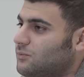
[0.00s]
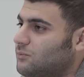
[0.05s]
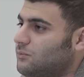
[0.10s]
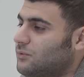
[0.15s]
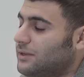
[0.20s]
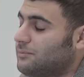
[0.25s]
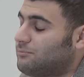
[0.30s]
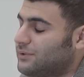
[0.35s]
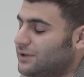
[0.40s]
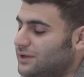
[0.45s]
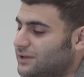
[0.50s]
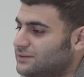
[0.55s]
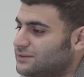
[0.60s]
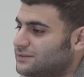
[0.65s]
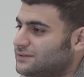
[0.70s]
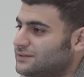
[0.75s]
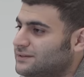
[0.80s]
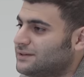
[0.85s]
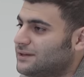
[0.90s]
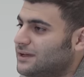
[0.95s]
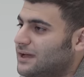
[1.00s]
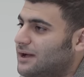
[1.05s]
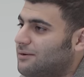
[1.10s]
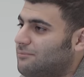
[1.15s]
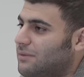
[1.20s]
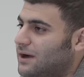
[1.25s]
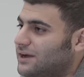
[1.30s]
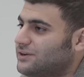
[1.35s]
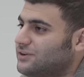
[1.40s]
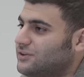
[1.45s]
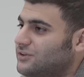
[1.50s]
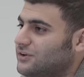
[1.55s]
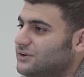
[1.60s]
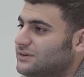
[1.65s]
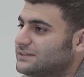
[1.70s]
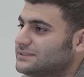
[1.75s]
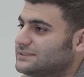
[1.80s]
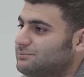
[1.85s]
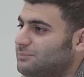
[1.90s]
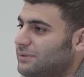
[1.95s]
We built a
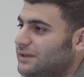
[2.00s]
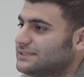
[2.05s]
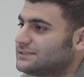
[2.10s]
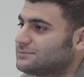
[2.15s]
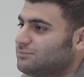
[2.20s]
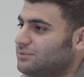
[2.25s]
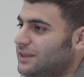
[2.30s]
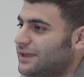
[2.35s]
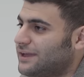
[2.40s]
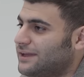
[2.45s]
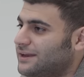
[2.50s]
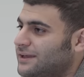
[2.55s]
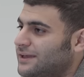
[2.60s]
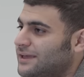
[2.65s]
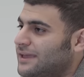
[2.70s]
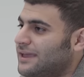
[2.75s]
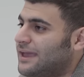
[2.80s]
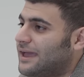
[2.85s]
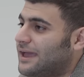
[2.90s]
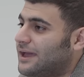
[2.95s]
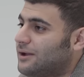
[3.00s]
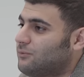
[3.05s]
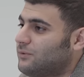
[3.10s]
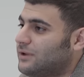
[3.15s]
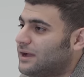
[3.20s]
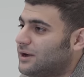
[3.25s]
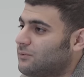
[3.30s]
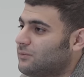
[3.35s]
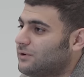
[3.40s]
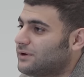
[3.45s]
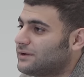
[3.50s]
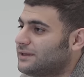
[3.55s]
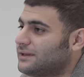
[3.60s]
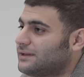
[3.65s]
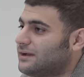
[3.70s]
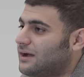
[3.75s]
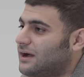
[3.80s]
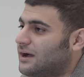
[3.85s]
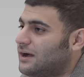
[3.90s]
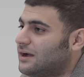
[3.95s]
modular space plane, and we are
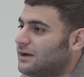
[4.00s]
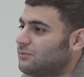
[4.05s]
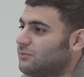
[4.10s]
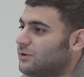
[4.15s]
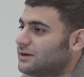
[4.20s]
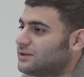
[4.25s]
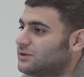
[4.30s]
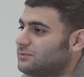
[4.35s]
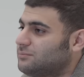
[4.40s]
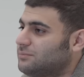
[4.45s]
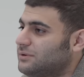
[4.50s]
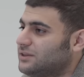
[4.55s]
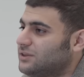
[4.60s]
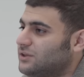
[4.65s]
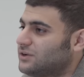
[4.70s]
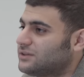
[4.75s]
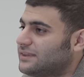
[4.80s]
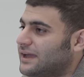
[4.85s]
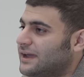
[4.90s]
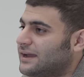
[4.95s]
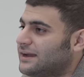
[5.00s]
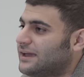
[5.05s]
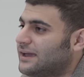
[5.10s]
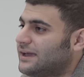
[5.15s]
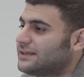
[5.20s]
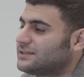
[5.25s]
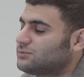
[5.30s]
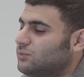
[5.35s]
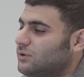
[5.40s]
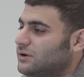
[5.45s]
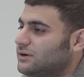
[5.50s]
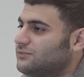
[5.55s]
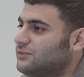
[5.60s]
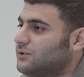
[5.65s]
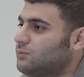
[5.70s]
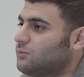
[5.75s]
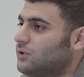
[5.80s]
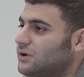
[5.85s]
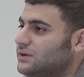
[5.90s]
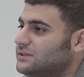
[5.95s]
working on what could be looked at as one of
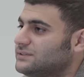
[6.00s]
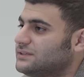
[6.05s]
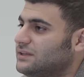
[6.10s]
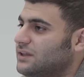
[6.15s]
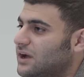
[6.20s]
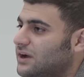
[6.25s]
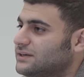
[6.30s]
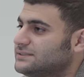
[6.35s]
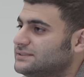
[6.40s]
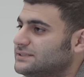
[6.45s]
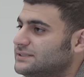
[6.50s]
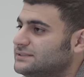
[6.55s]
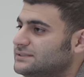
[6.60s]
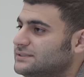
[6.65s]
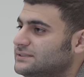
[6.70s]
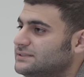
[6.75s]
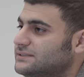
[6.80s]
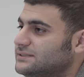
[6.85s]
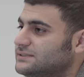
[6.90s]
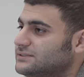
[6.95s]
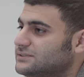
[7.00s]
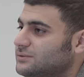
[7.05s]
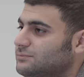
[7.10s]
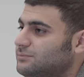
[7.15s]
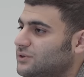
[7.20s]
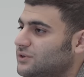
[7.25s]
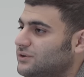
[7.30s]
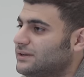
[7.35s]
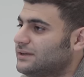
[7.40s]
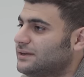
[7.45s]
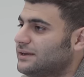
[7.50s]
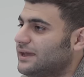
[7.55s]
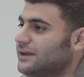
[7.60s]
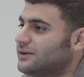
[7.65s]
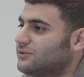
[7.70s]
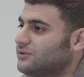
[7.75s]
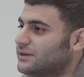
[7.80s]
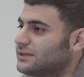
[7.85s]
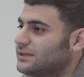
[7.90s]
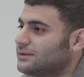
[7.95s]
the world's largest distributed
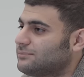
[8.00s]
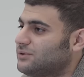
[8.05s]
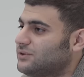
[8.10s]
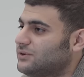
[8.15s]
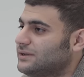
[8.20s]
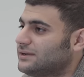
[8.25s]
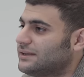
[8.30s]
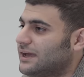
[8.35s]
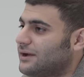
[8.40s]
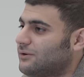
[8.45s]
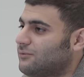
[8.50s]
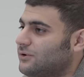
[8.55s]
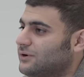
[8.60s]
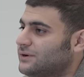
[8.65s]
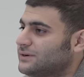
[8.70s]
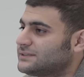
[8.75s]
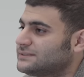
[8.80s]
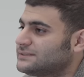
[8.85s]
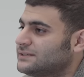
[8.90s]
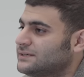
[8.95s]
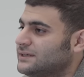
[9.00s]
and grid computing networks.